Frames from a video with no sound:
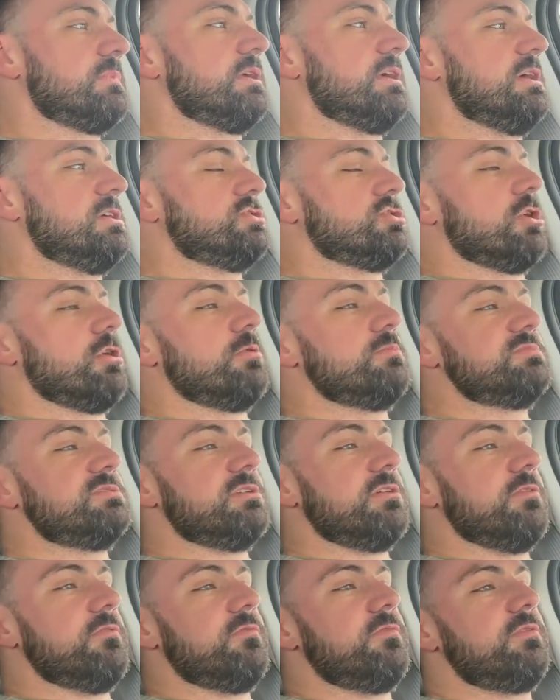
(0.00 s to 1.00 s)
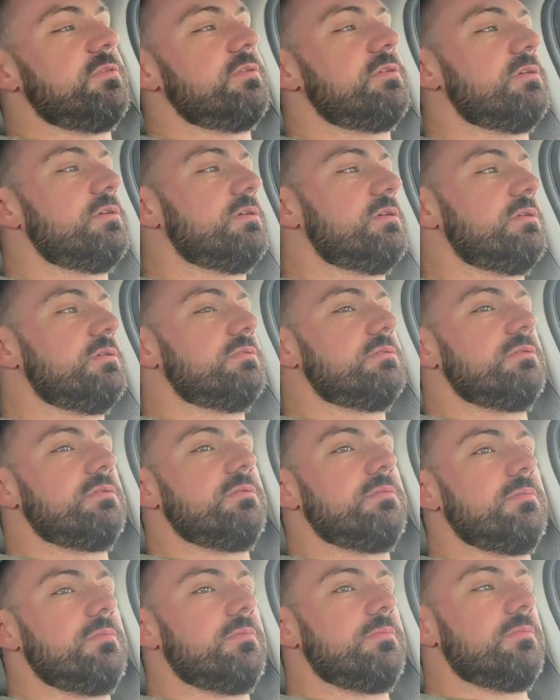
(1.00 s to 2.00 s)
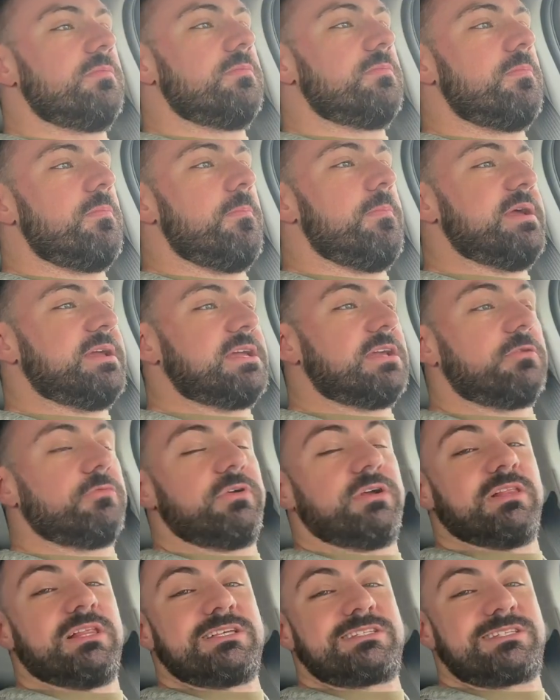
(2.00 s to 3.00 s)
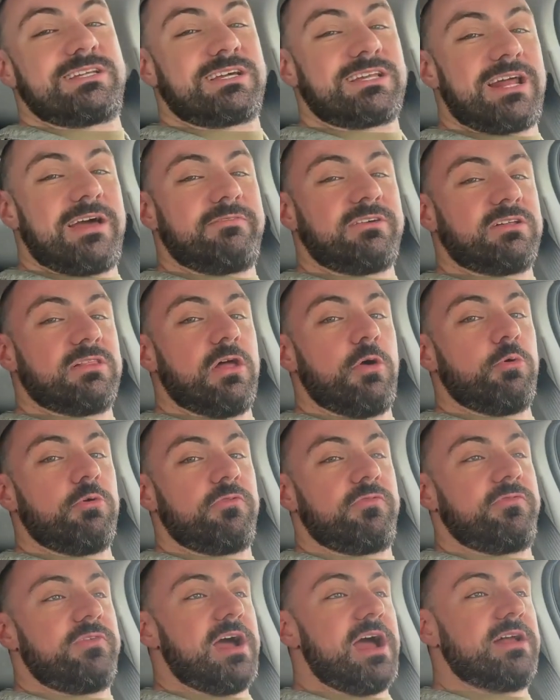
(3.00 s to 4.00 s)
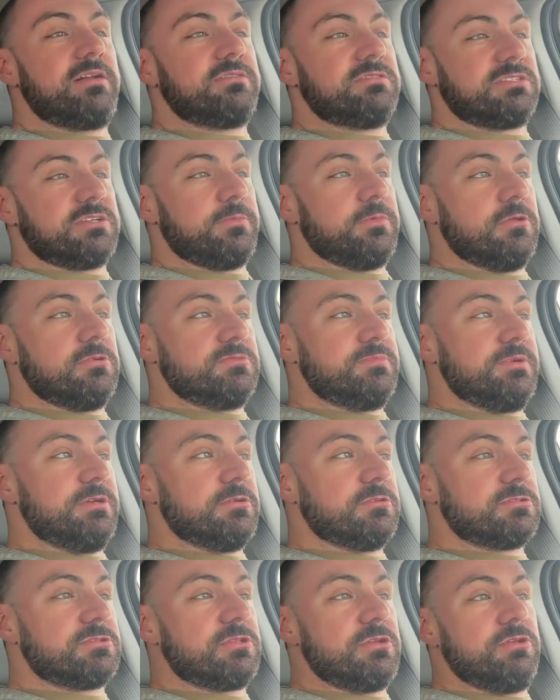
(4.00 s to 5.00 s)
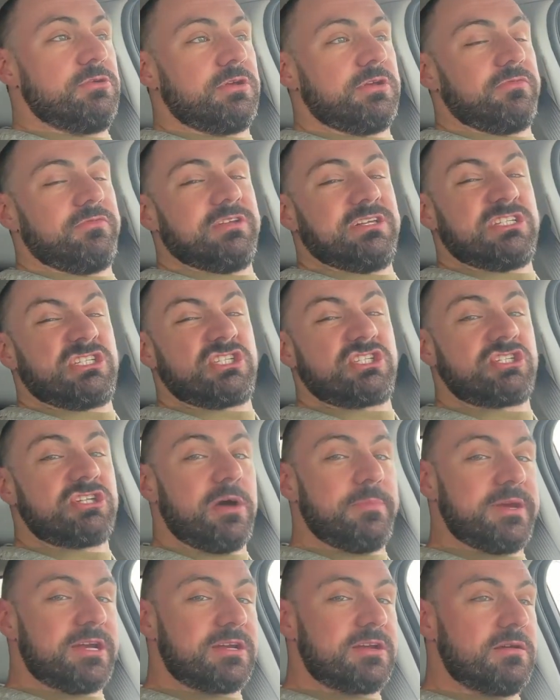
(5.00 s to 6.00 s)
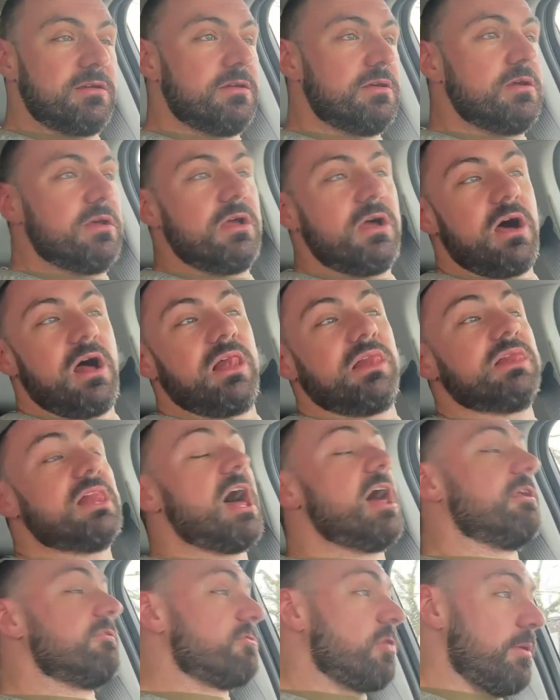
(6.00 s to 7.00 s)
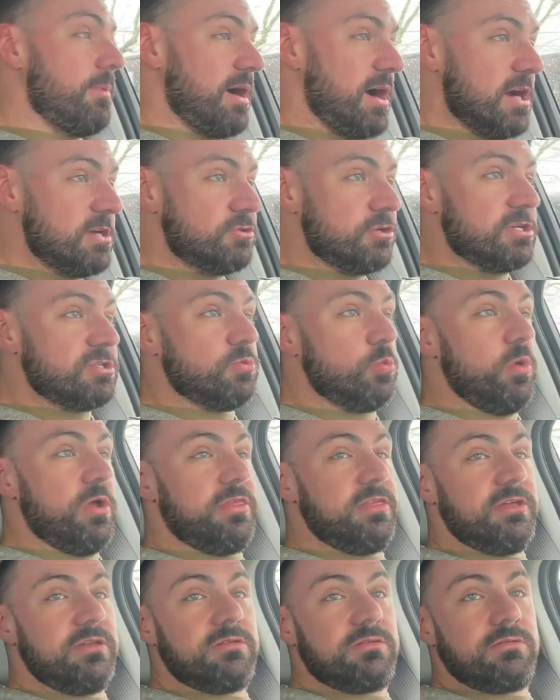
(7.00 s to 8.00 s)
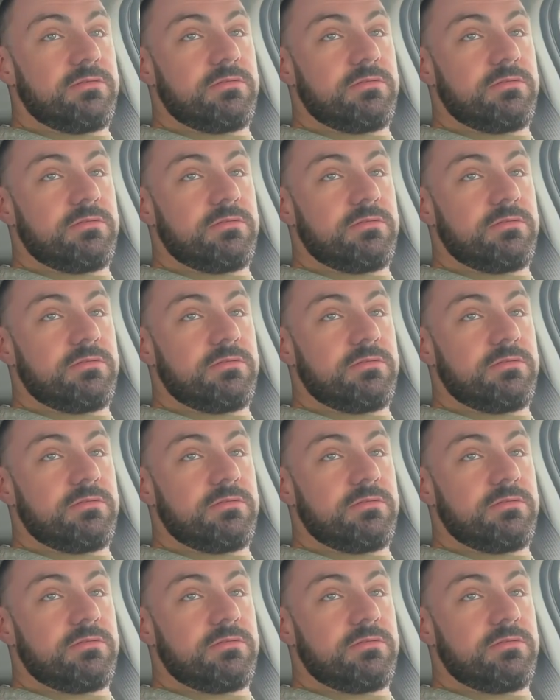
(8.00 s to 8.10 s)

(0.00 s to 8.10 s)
in terms of making it realistic and having lower fat in some of those meals so that you can really stomach a lot of carbohydrates with it,